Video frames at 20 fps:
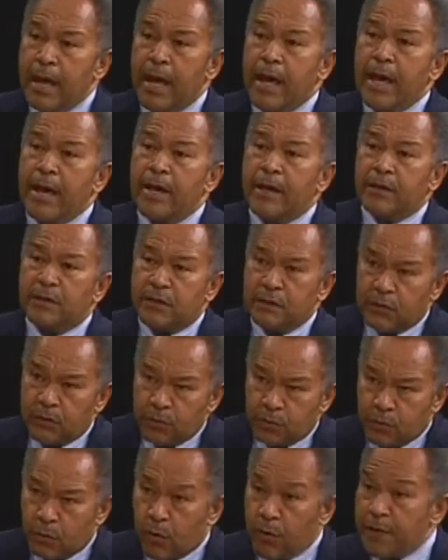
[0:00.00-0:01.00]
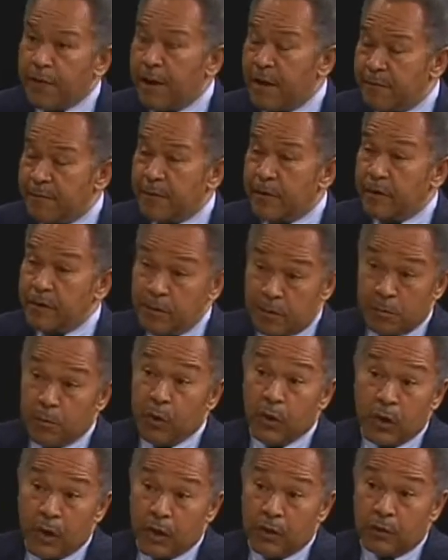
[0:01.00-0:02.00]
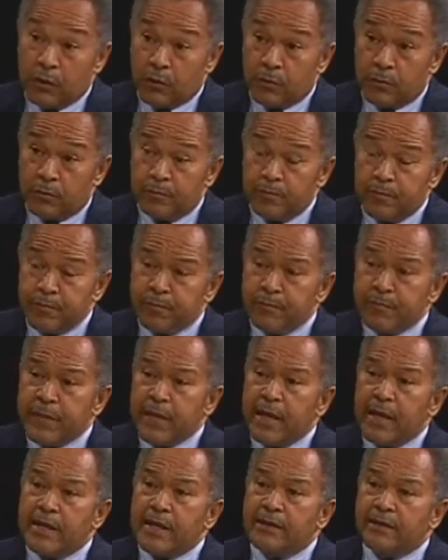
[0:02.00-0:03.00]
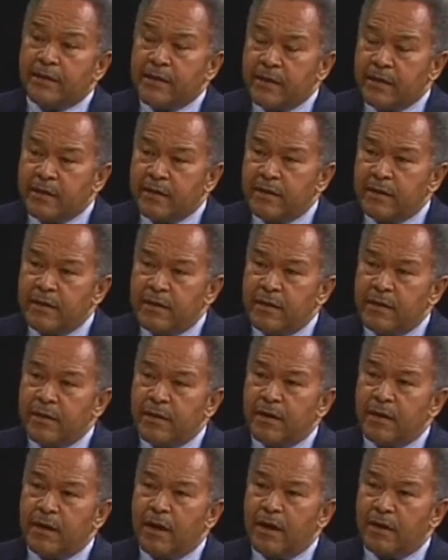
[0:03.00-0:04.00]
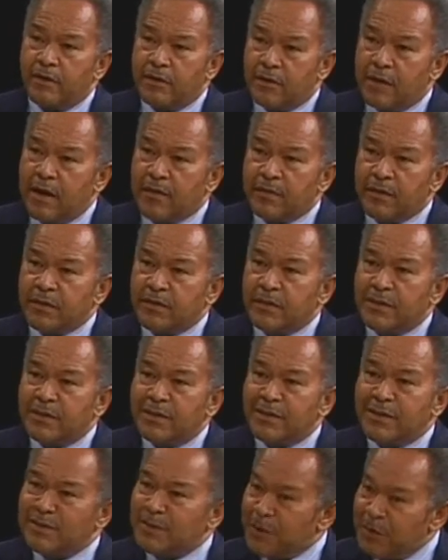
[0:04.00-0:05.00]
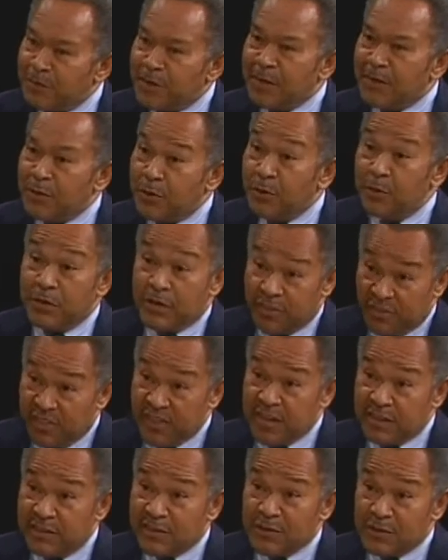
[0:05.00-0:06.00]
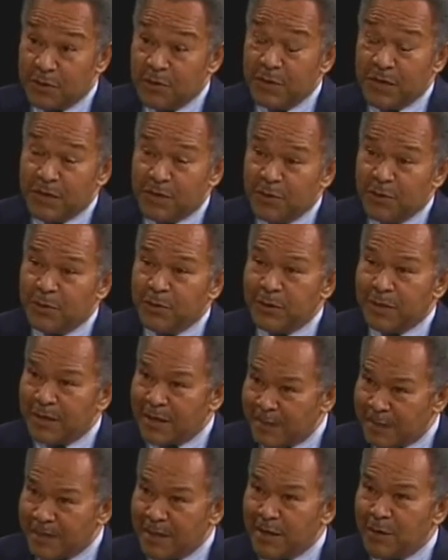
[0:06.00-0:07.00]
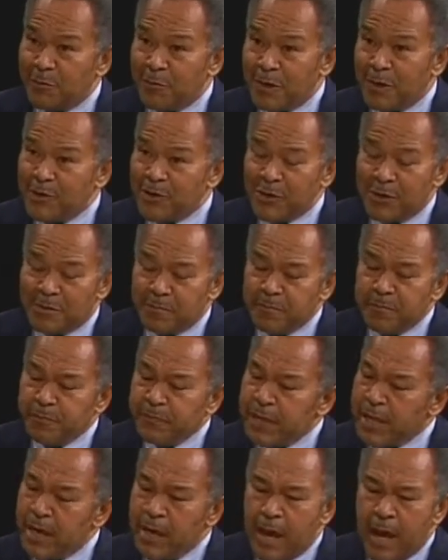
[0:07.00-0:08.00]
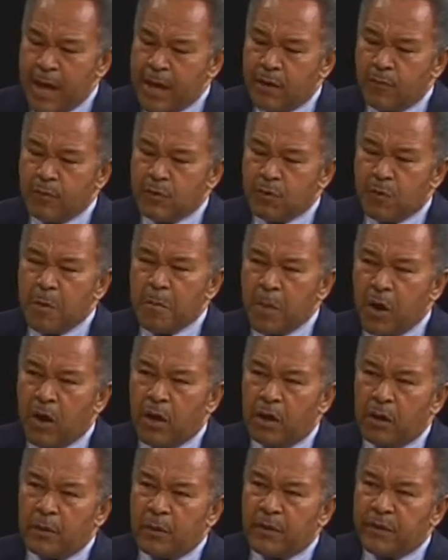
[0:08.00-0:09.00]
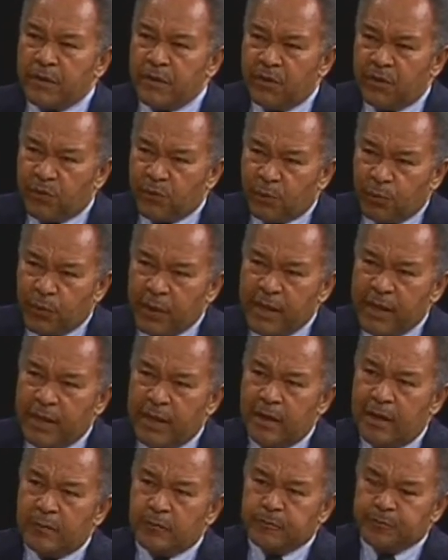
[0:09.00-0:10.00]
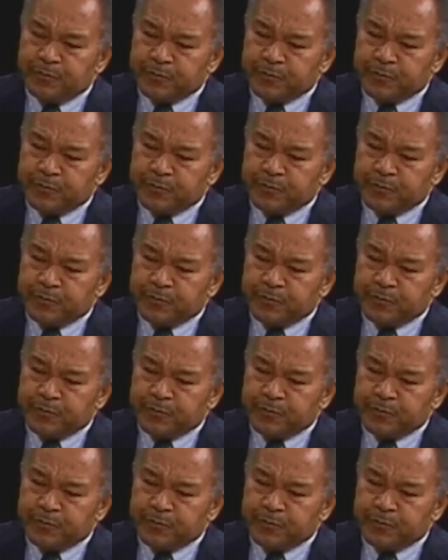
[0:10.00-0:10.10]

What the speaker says: and to North Africa, to Morocco. And at the end of the year, I traveled to the Soviet Union, then Soviet Union, today Russia. And it was remarkable, the 3